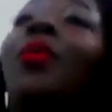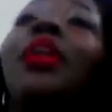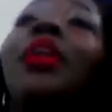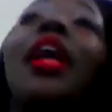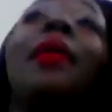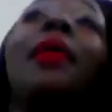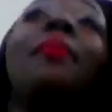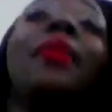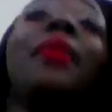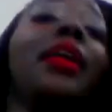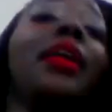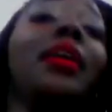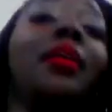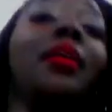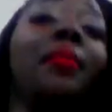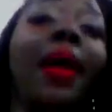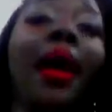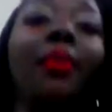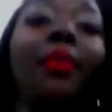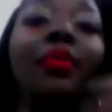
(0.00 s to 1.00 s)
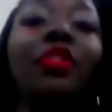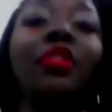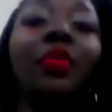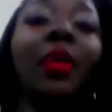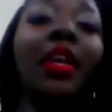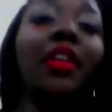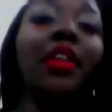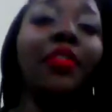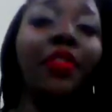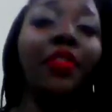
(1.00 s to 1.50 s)
I met him, I was
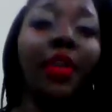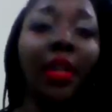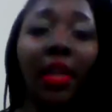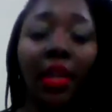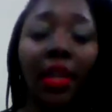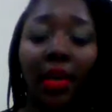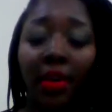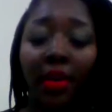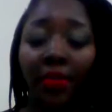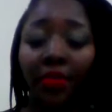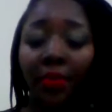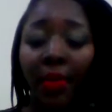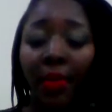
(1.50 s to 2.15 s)
ready for love.